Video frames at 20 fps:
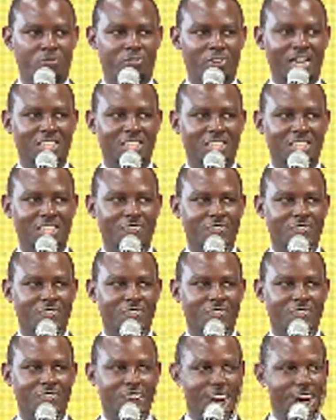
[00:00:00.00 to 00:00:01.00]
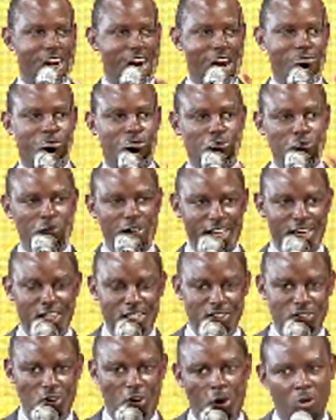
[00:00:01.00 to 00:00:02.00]
Or if that is difficult, I can have two
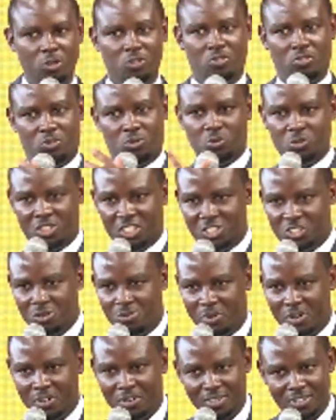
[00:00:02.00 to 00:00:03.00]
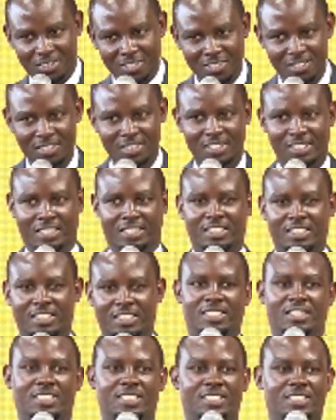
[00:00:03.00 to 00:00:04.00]
ladies or two gentlemen.
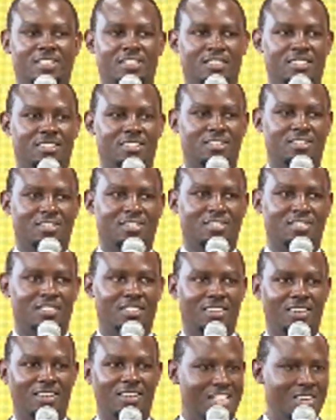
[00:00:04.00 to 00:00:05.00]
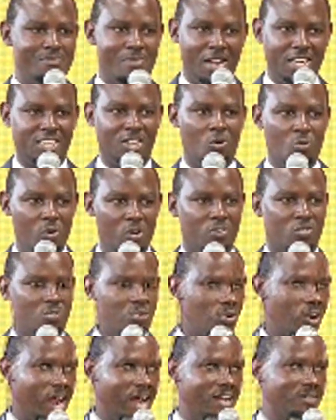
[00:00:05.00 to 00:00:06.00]
It doesn't matter
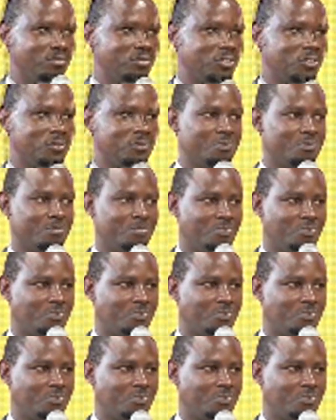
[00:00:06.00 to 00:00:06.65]
who comes.